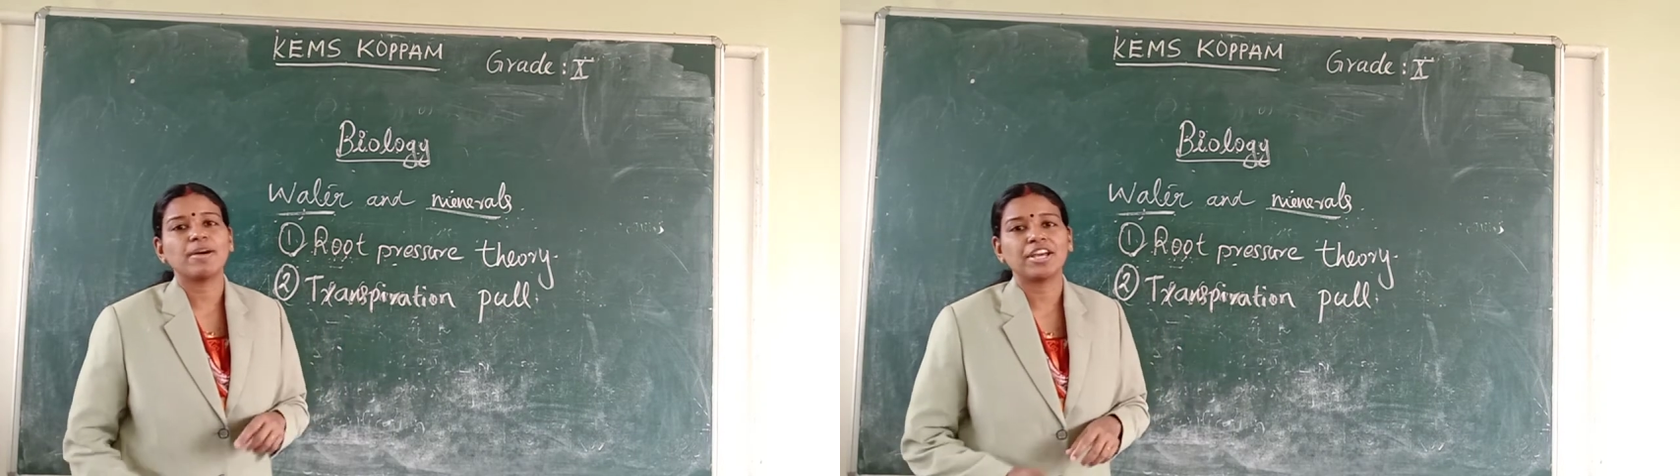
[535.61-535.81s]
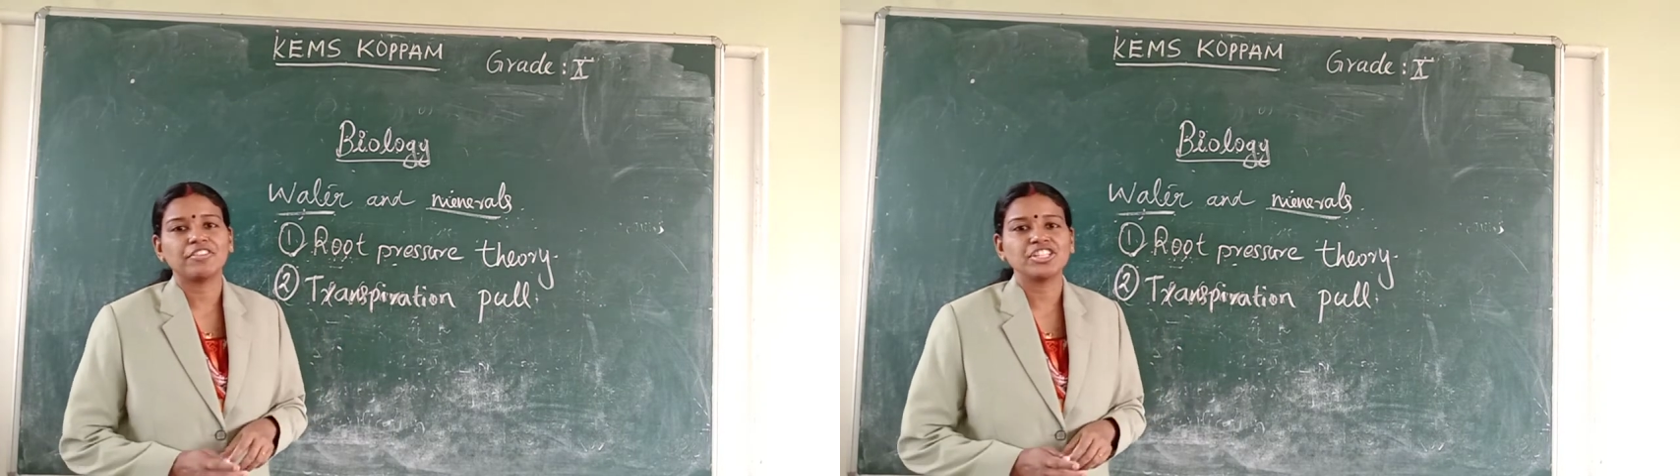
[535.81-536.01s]

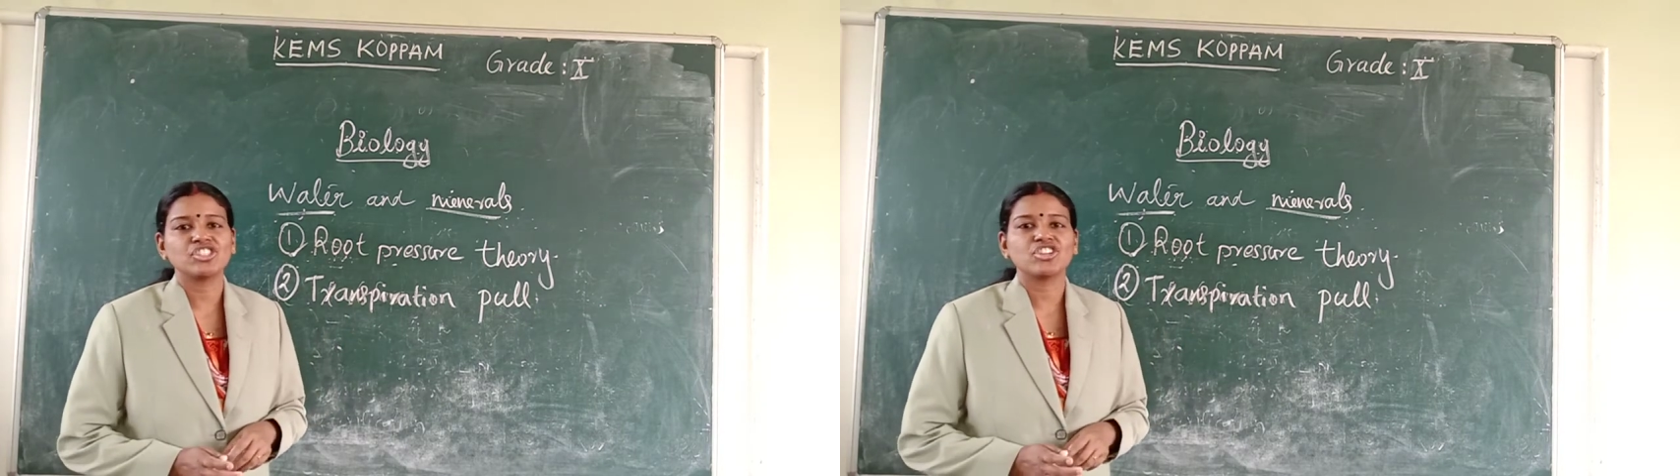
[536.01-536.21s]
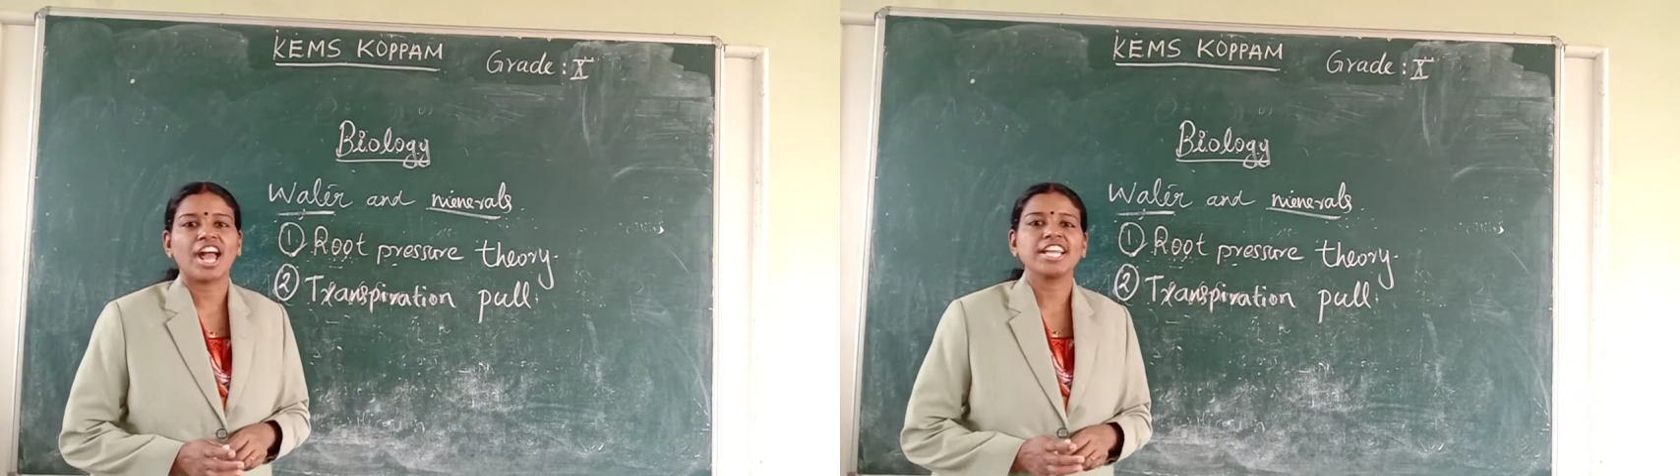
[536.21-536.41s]
by
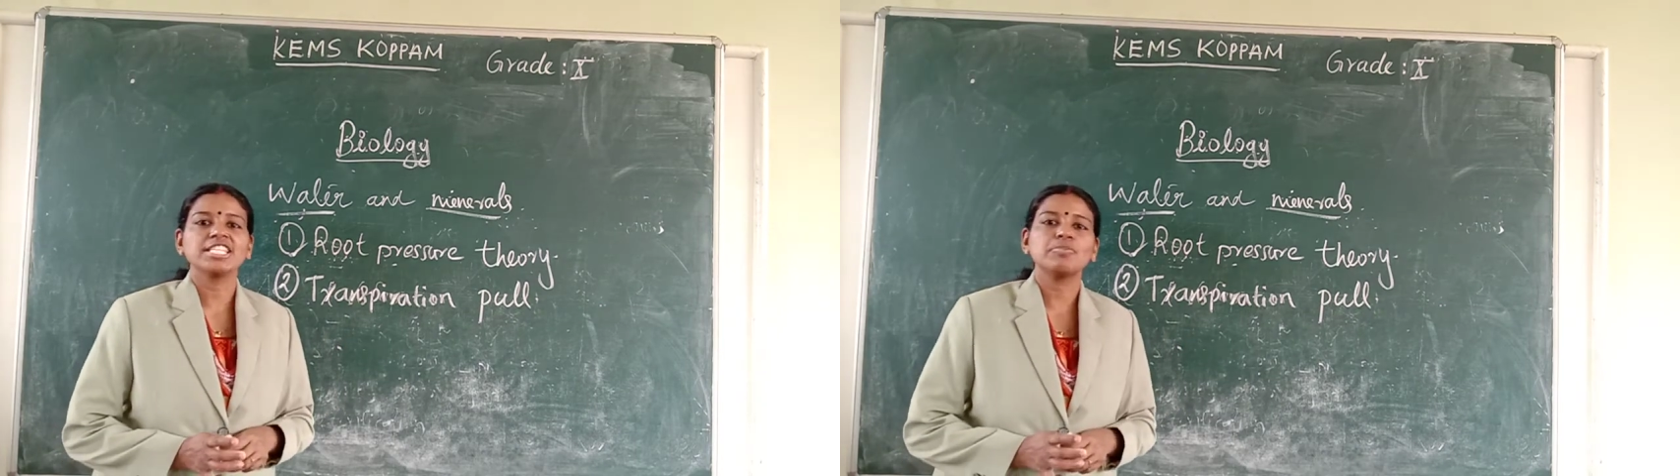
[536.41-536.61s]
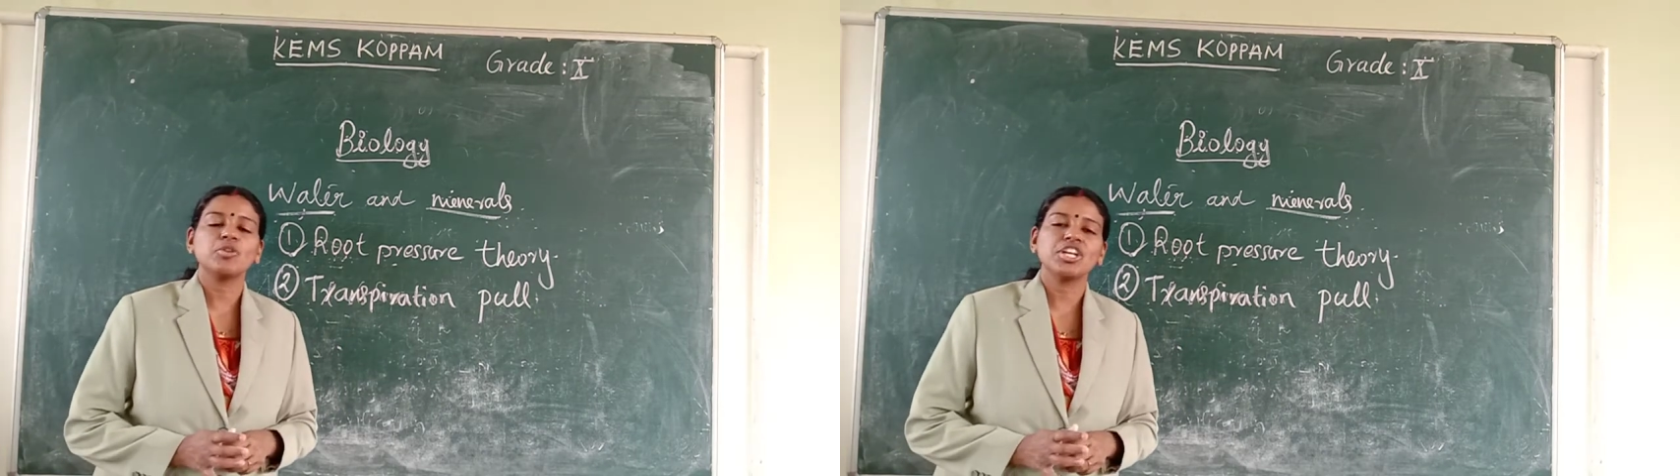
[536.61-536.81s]
which
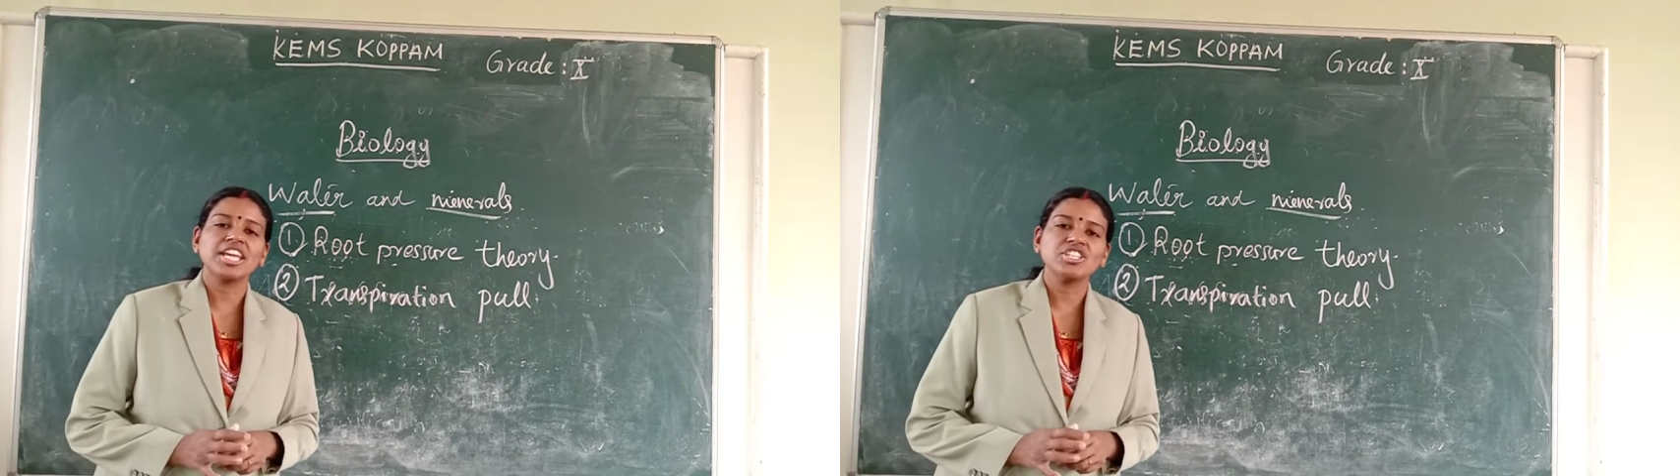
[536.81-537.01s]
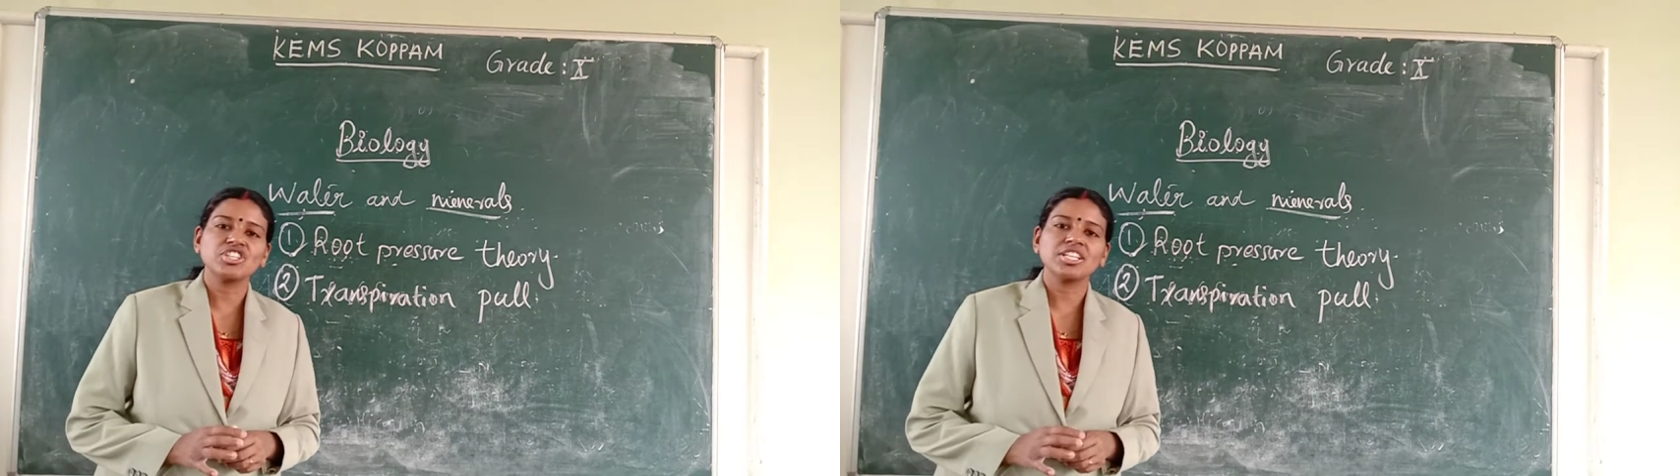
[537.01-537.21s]

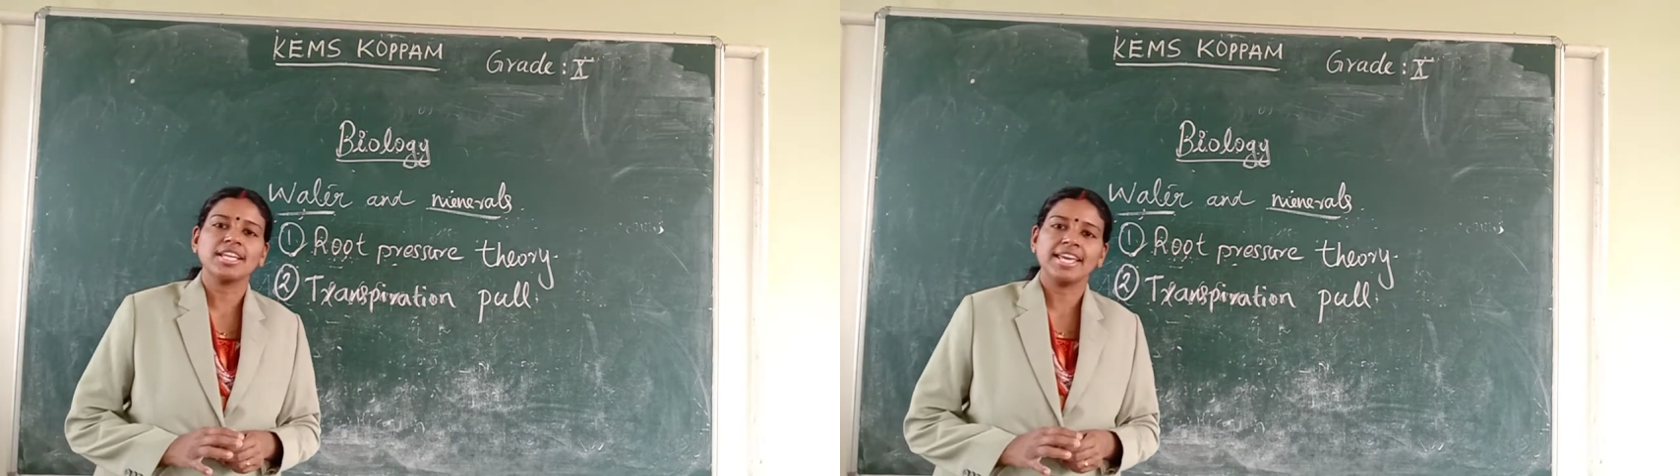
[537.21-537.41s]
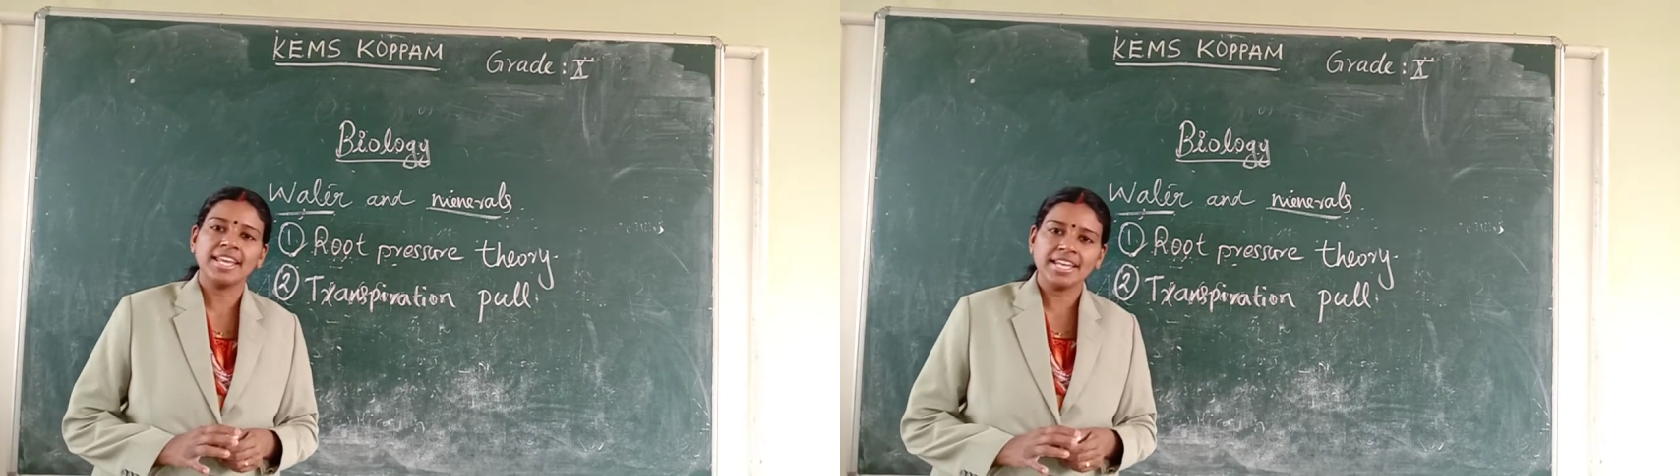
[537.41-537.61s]

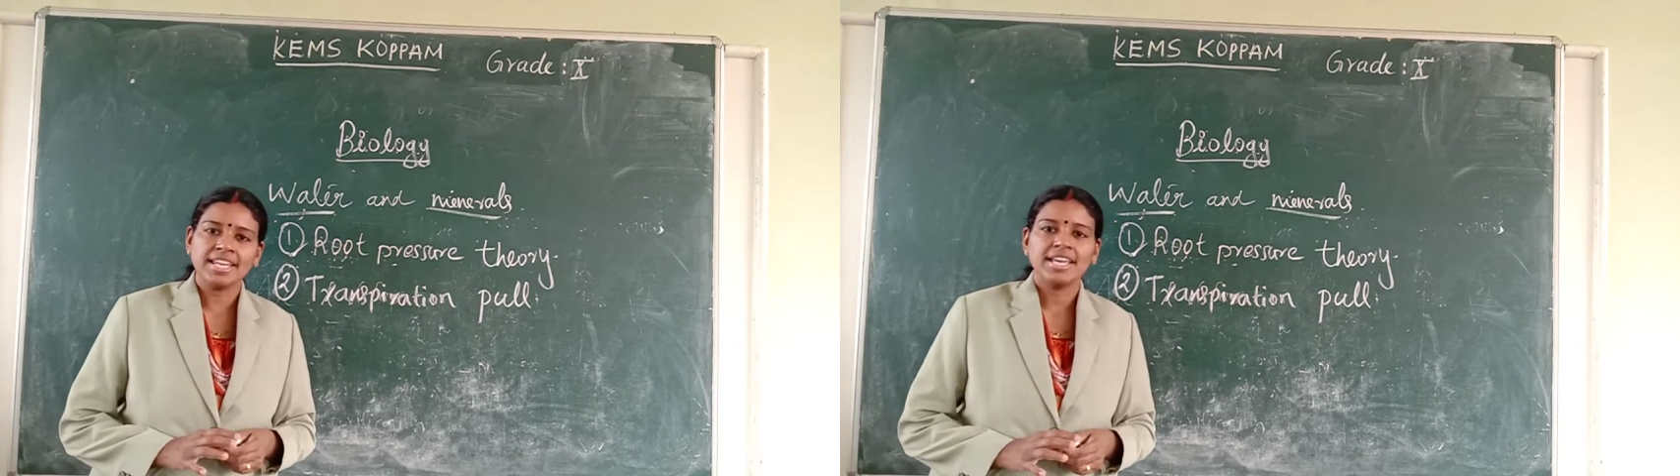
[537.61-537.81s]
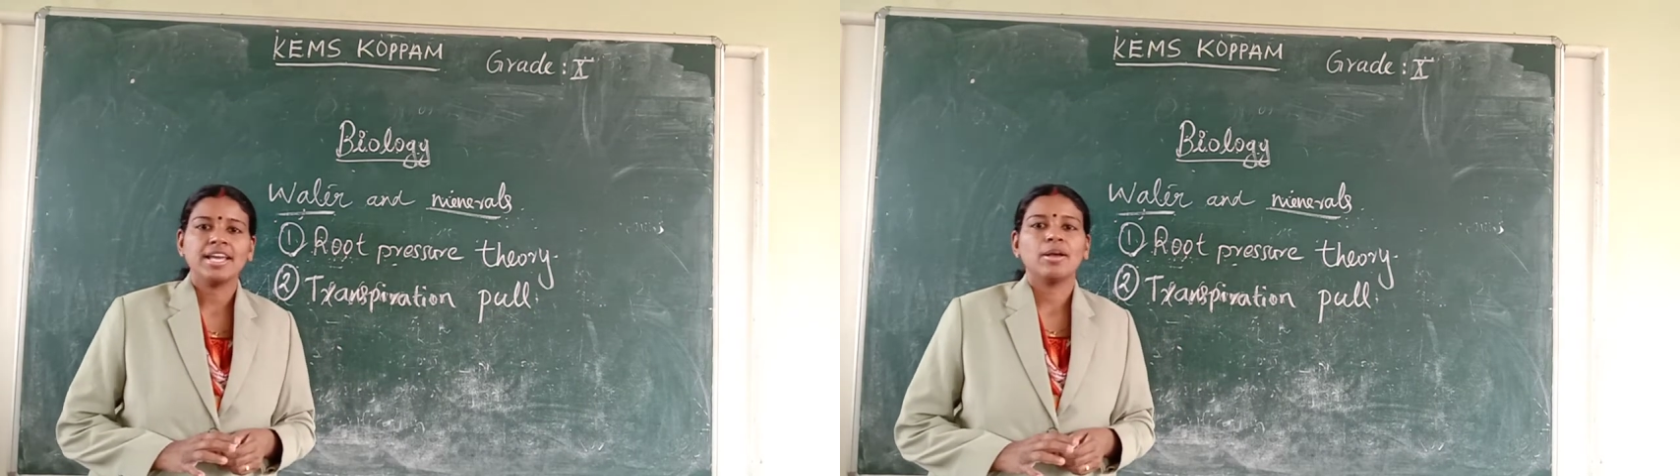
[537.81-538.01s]
transportation
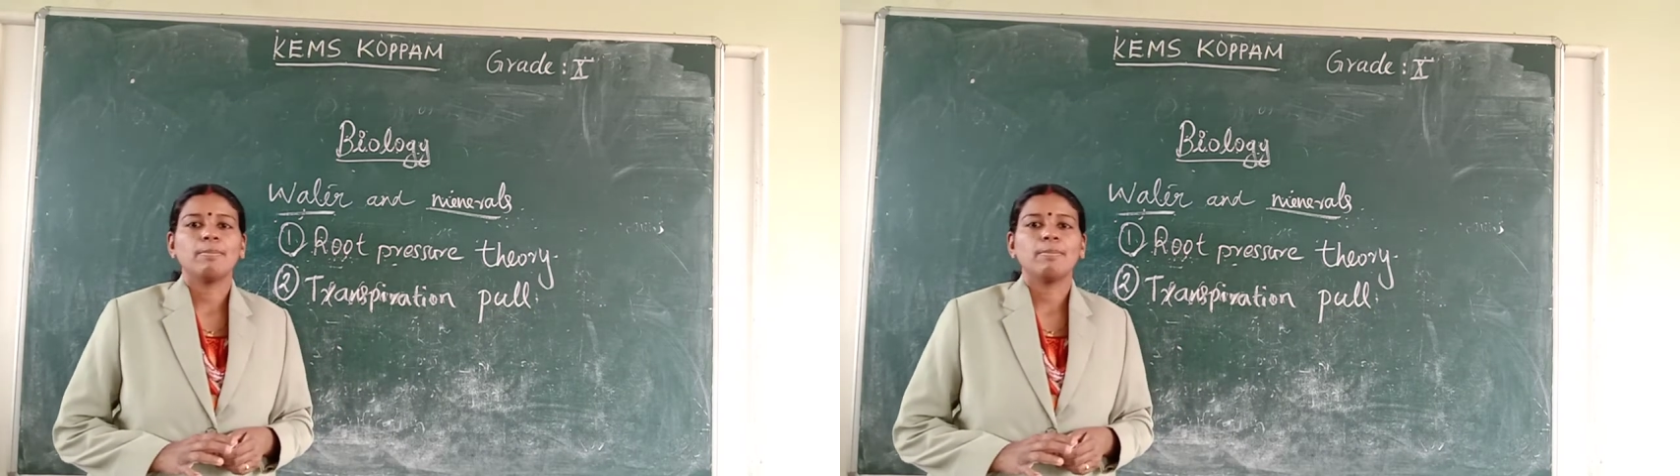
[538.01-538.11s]
in